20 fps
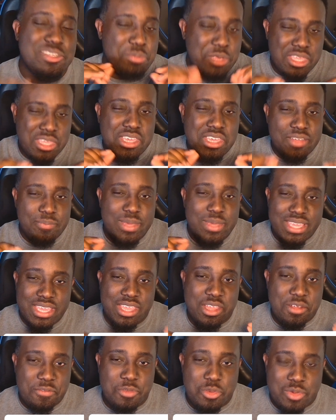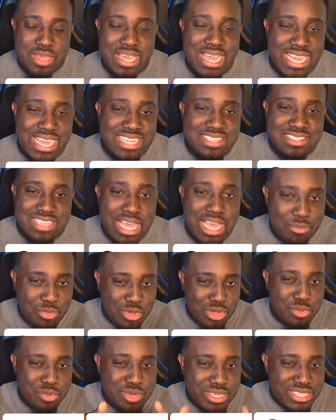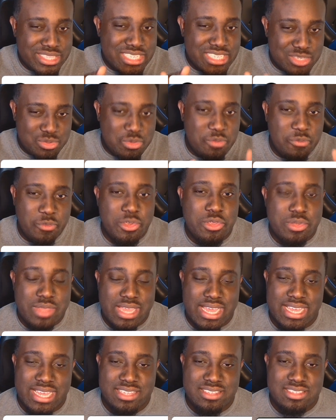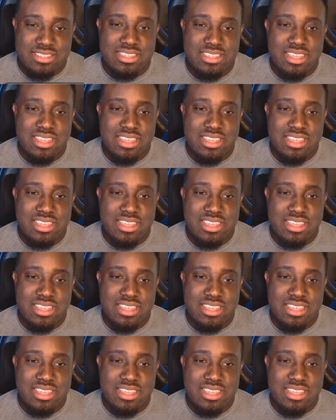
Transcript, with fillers: Speaking of being here for you guys, I'm going to read this one for you guys.